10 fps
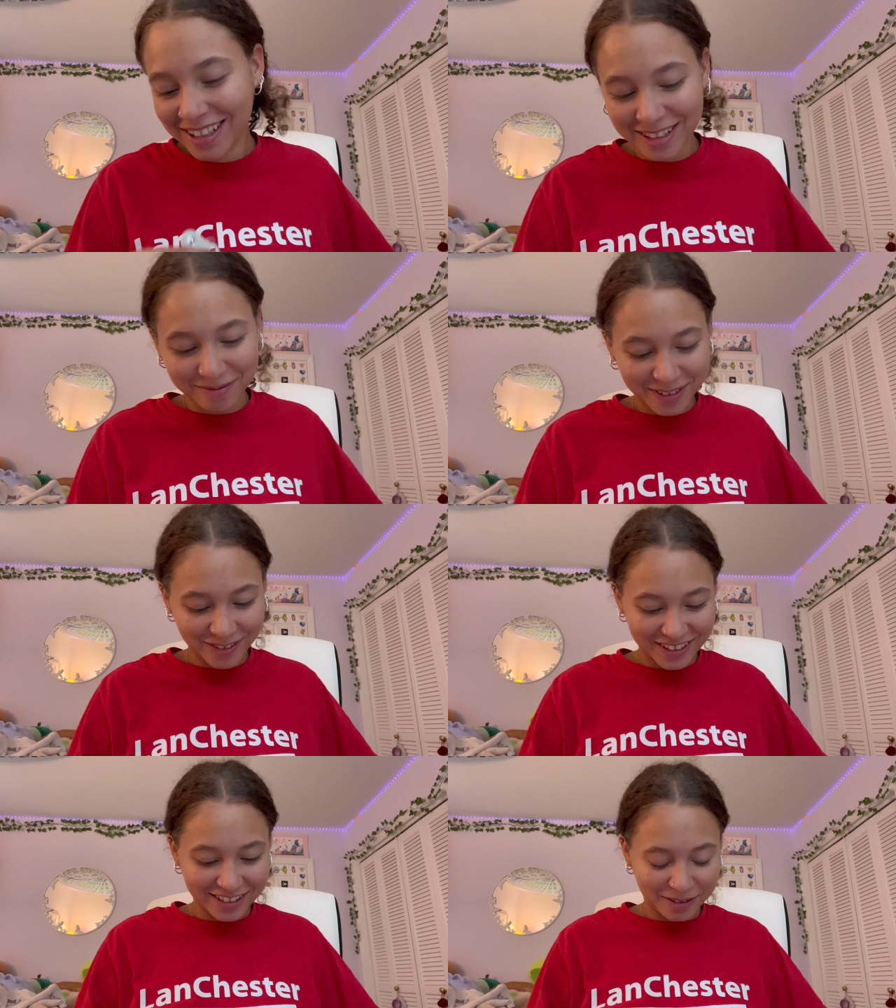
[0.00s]
I'm
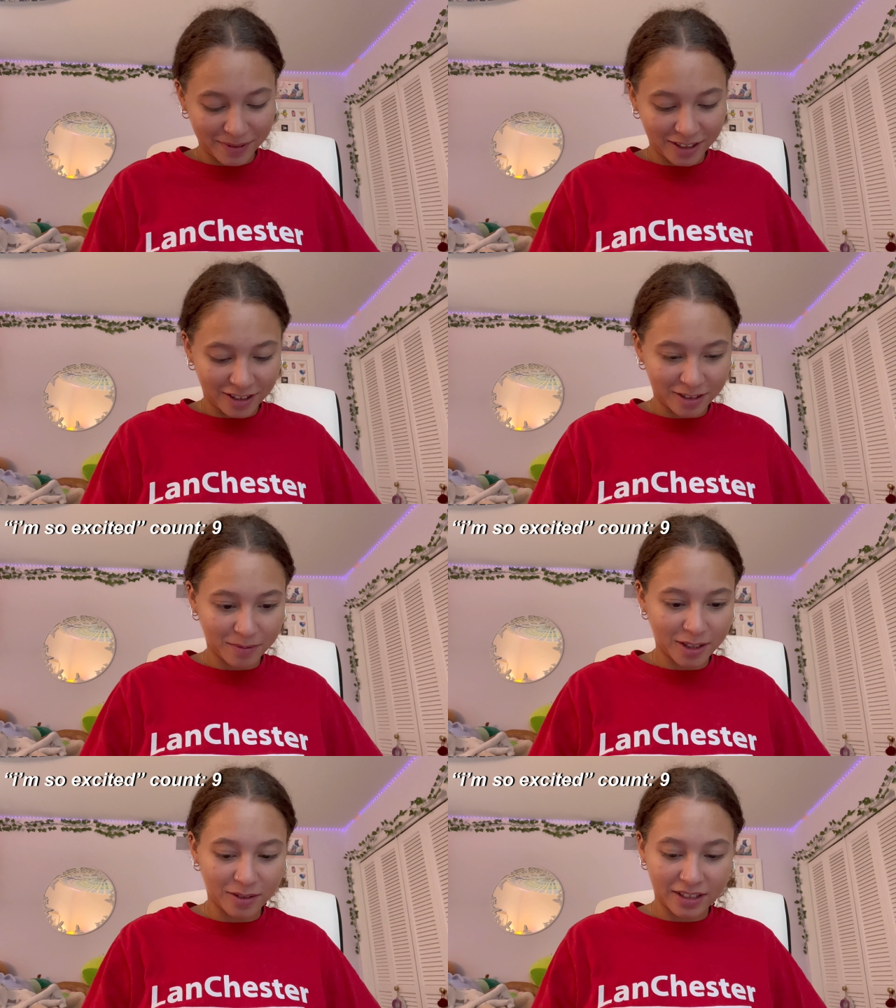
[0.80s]
so, oh my gosh, I'm
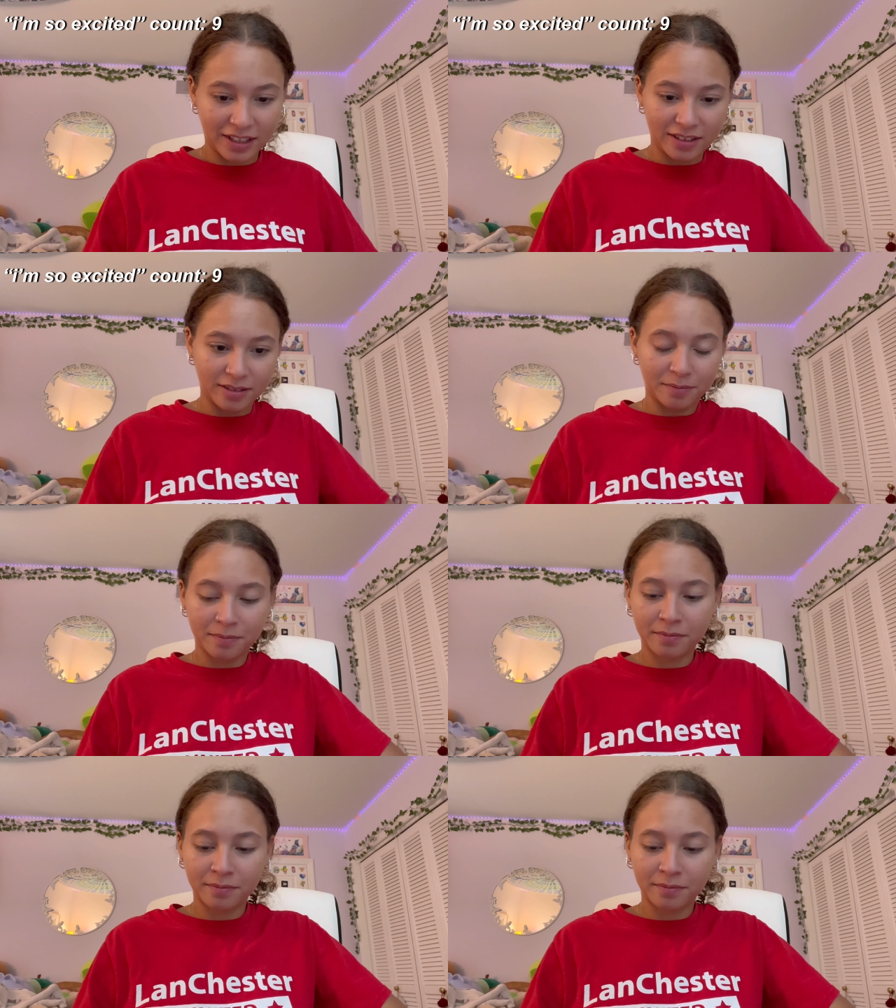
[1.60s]
so excited.